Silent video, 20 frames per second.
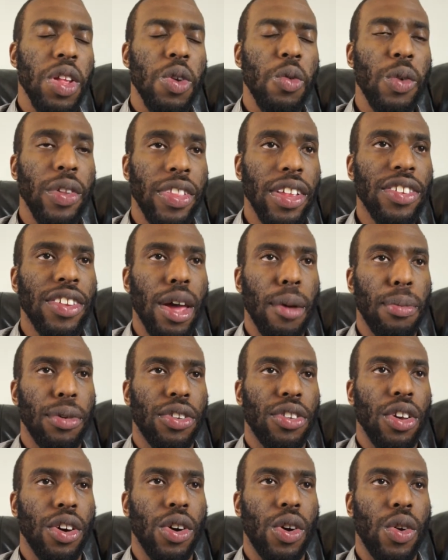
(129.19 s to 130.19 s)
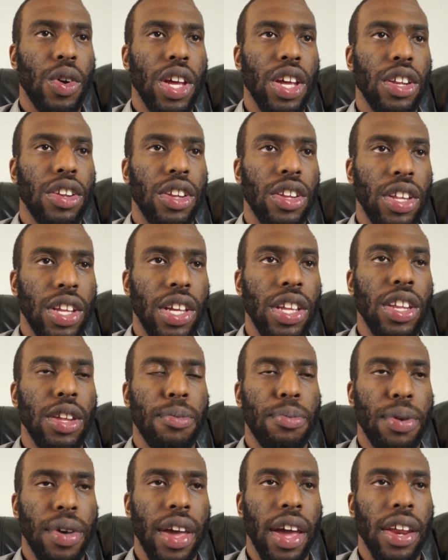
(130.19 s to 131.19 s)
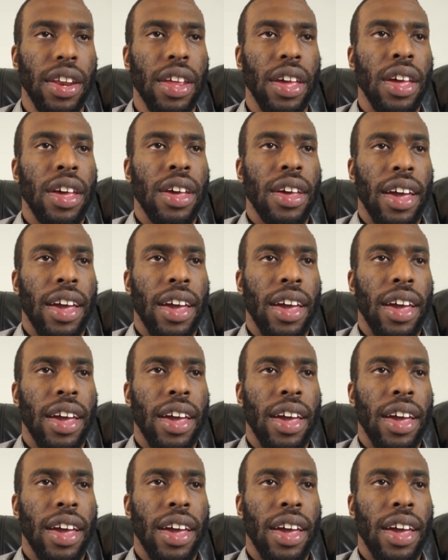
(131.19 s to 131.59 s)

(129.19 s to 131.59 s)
with this episode, it did depict